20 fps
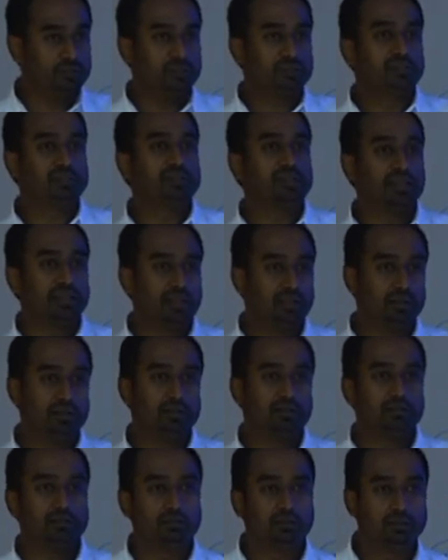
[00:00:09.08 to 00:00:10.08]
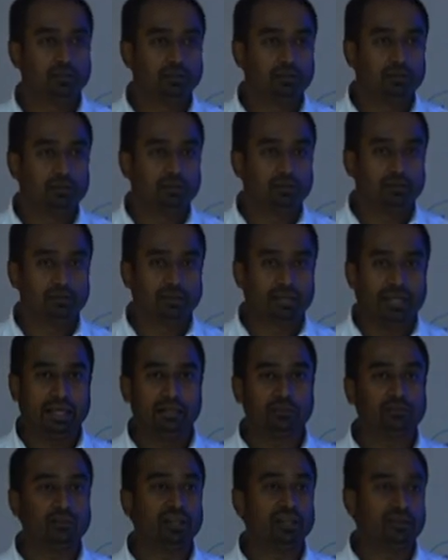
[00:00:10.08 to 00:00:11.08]
you can take a
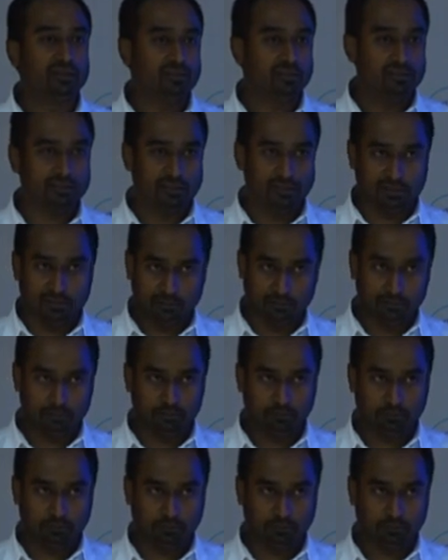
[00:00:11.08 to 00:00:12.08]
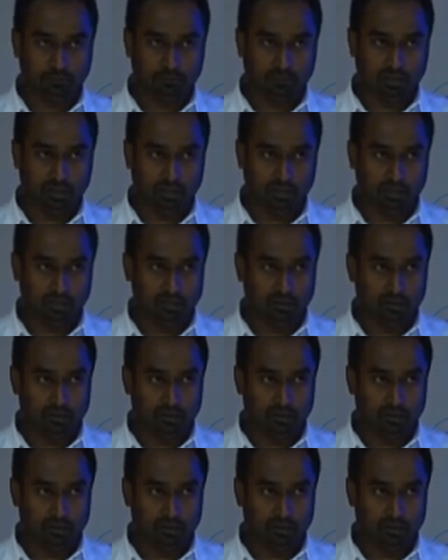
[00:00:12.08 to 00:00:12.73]
calculated decision. Okay.